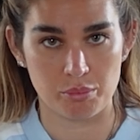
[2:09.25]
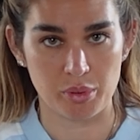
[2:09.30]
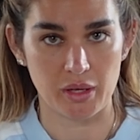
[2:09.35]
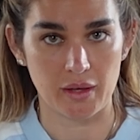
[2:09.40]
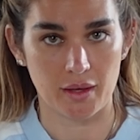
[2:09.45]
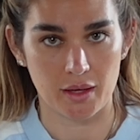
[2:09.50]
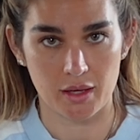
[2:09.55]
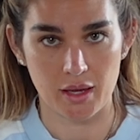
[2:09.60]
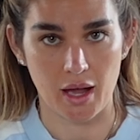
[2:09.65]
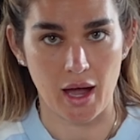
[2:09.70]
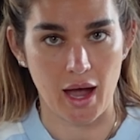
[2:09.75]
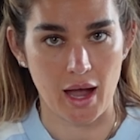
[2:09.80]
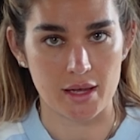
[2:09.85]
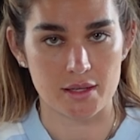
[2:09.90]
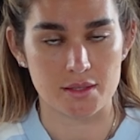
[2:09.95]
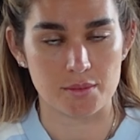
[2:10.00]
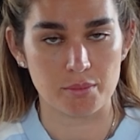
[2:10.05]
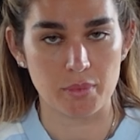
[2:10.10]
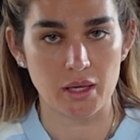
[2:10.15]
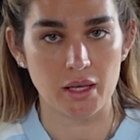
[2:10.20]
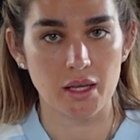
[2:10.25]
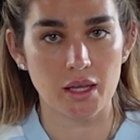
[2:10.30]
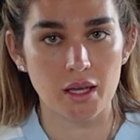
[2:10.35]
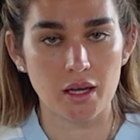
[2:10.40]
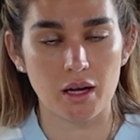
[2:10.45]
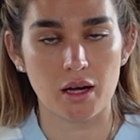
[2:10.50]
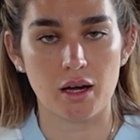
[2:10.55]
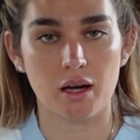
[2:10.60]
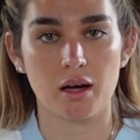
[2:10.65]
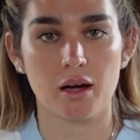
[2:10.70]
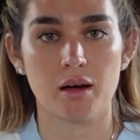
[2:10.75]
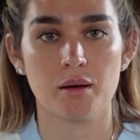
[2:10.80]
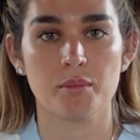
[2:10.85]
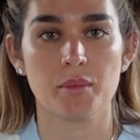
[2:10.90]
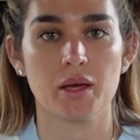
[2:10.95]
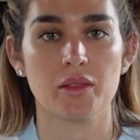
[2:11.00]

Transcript: big as me um,